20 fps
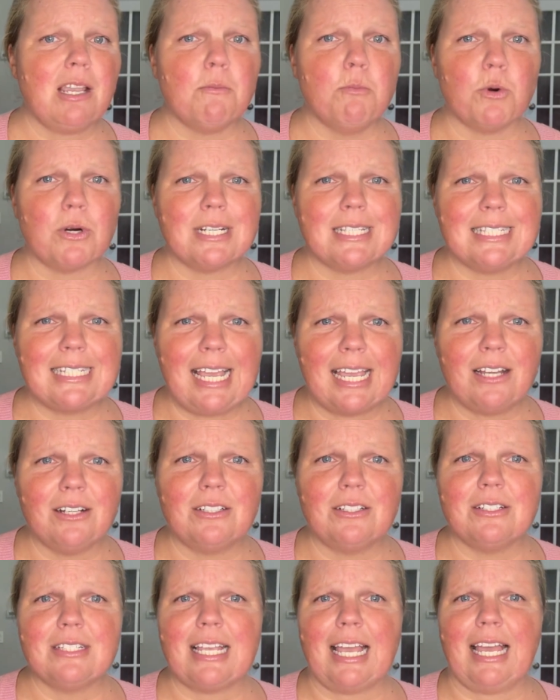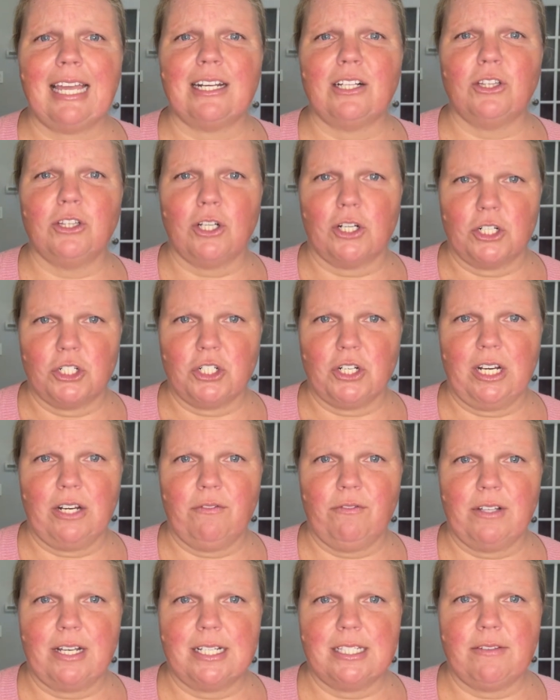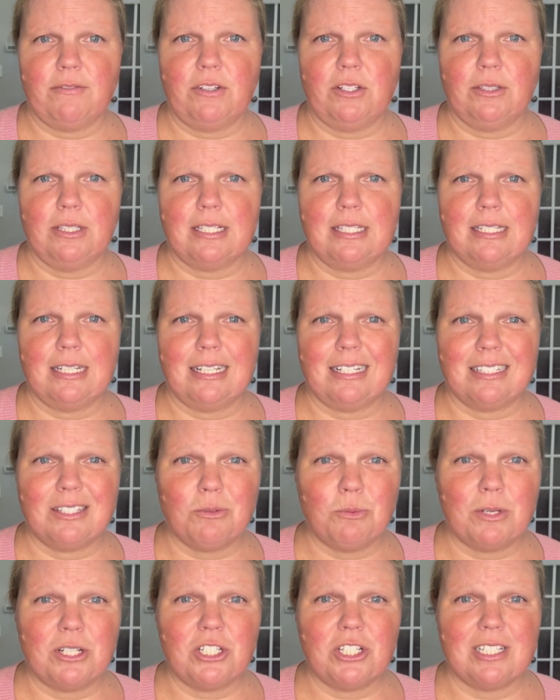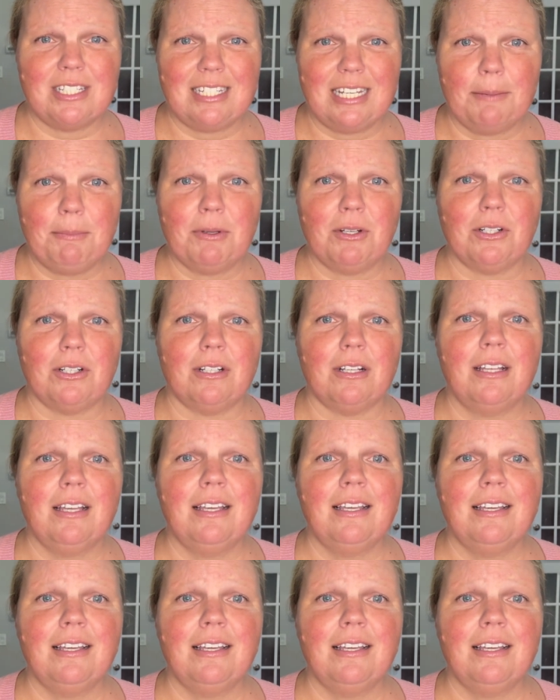more sales, and a larger influx of new listings, which is typical.